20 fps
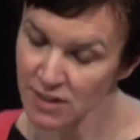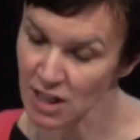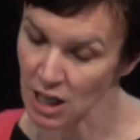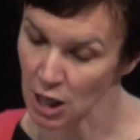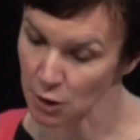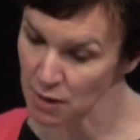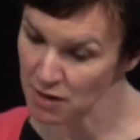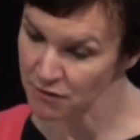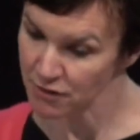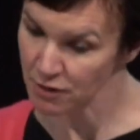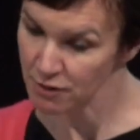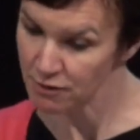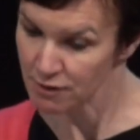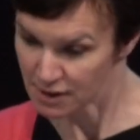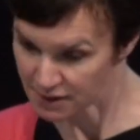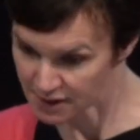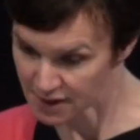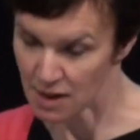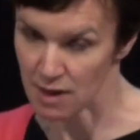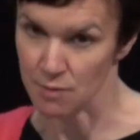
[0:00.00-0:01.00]
However,
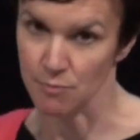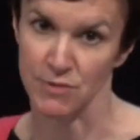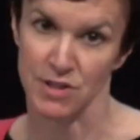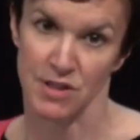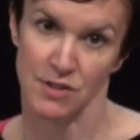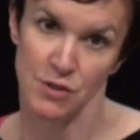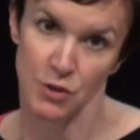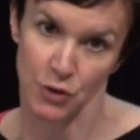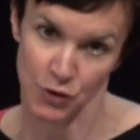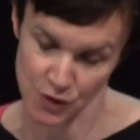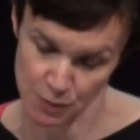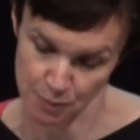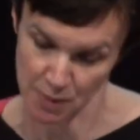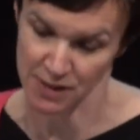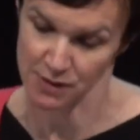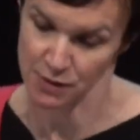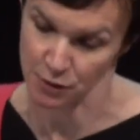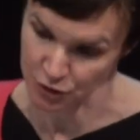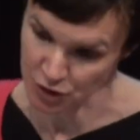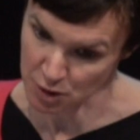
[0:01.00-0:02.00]
as discussed
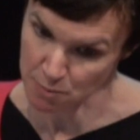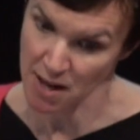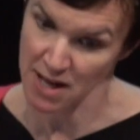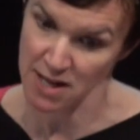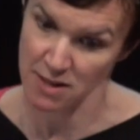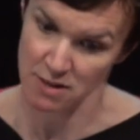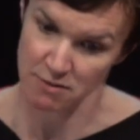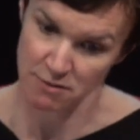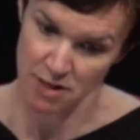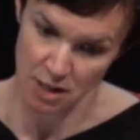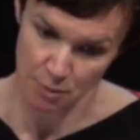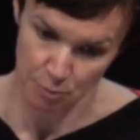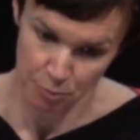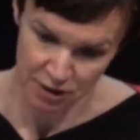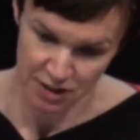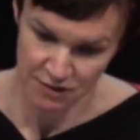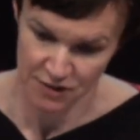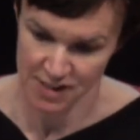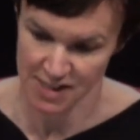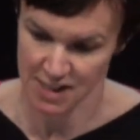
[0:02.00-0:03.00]
by Sonia Mather in a
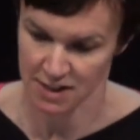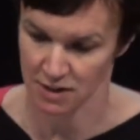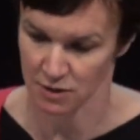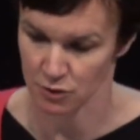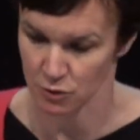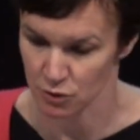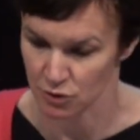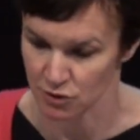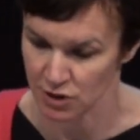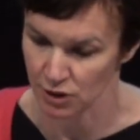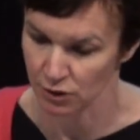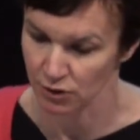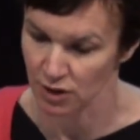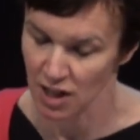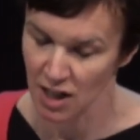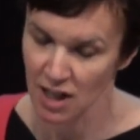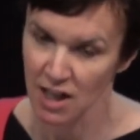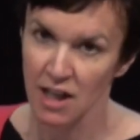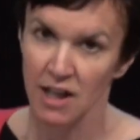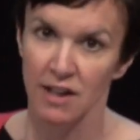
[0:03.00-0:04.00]
previous editorial,
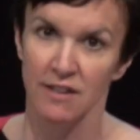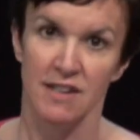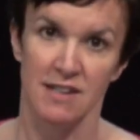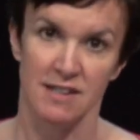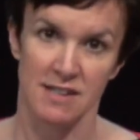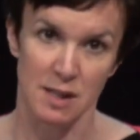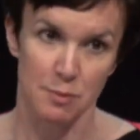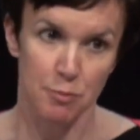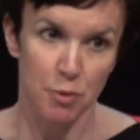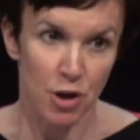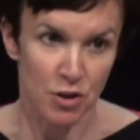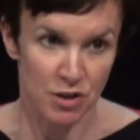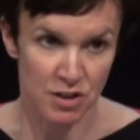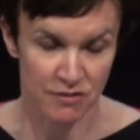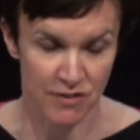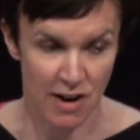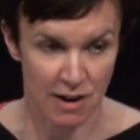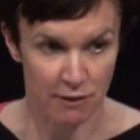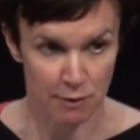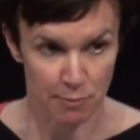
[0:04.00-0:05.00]
this is prone
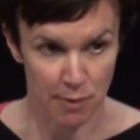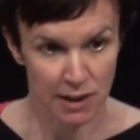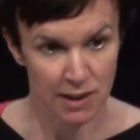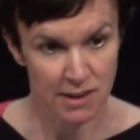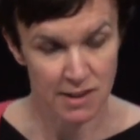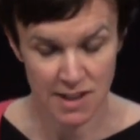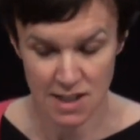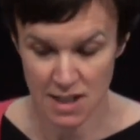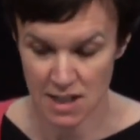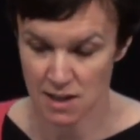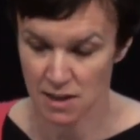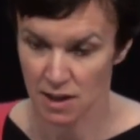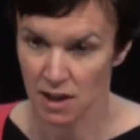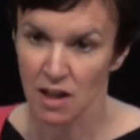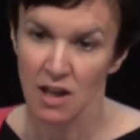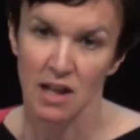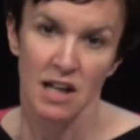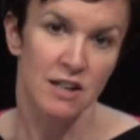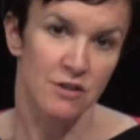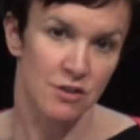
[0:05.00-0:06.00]
to variability,
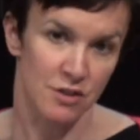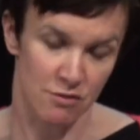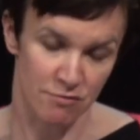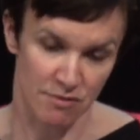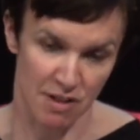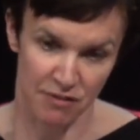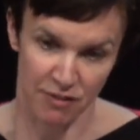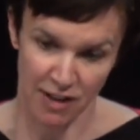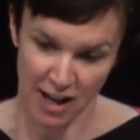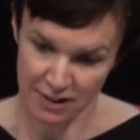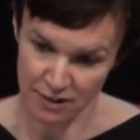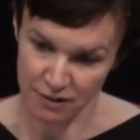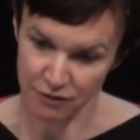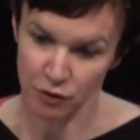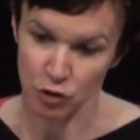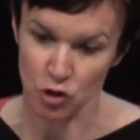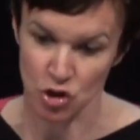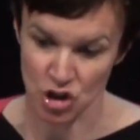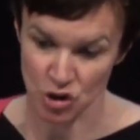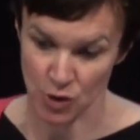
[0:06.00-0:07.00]
it doesn't reflect the
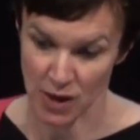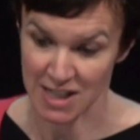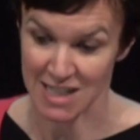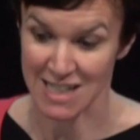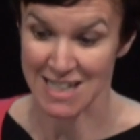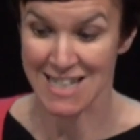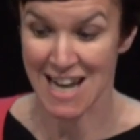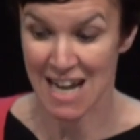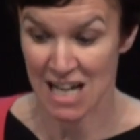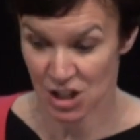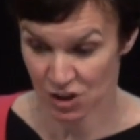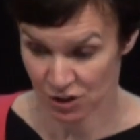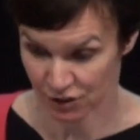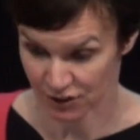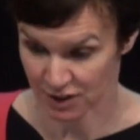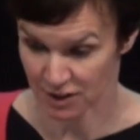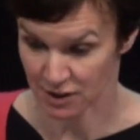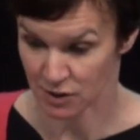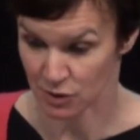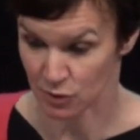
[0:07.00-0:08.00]
fluctuating nature
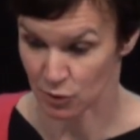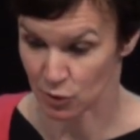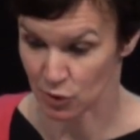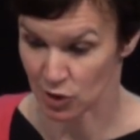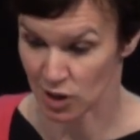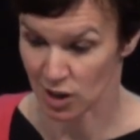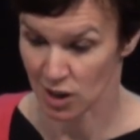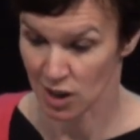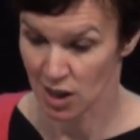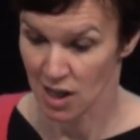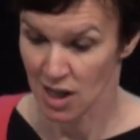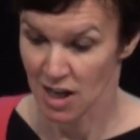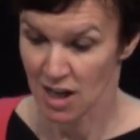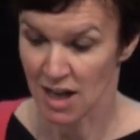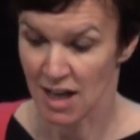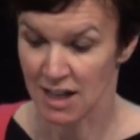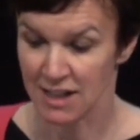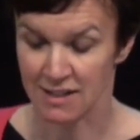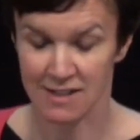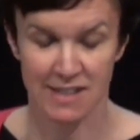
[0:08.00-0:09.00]
of the disorder,
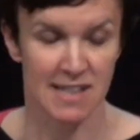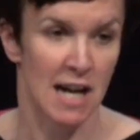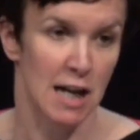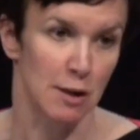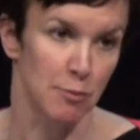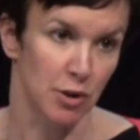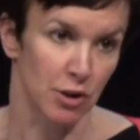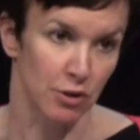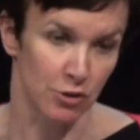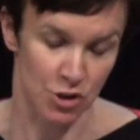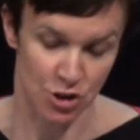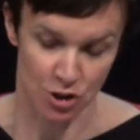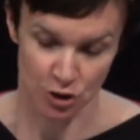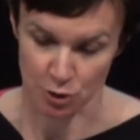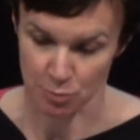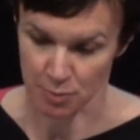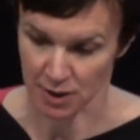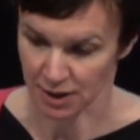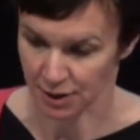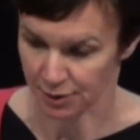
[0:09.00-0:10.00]
and it's
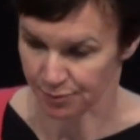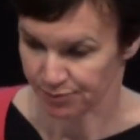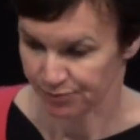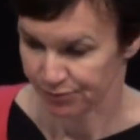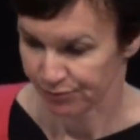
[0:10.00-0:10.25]
time-consuming.